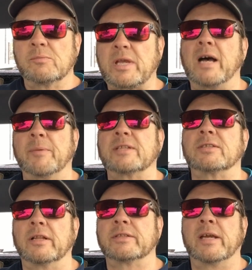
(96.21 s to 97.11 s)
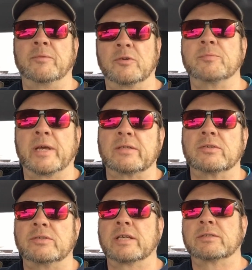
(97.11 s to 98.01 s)
comments all the time, always making
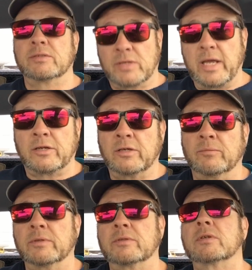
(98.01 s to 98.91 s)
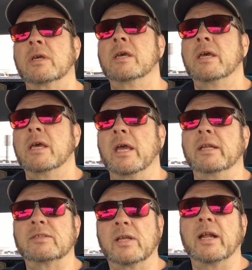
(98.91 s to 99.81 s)
suggestions, and good ones. And
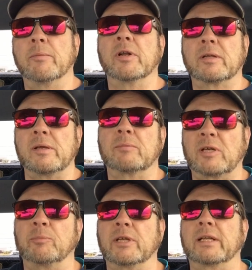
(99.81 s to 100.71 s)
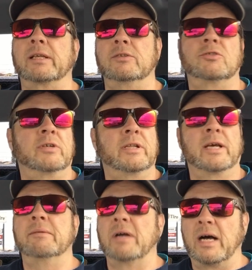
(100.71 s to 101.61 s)
he said I would completely enjoy
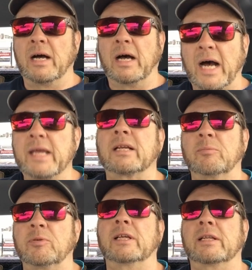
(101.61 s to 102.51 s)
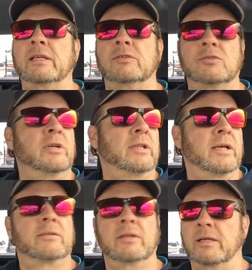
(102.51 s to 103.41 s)
that. I completely enjoy
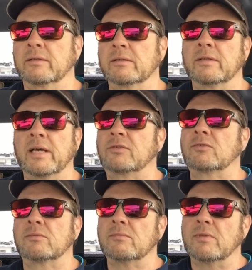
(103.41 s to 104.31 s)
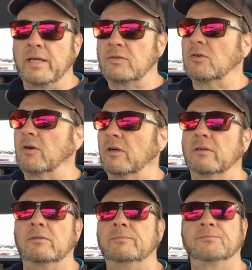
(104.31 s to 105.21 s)
that thing. That
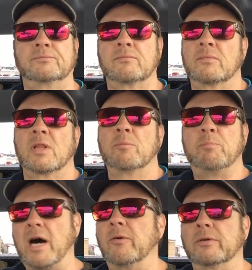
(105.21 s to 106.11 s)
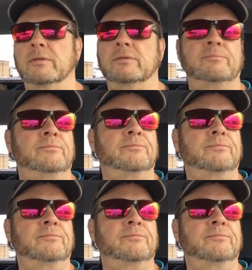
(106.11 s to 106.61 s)
Toro Power,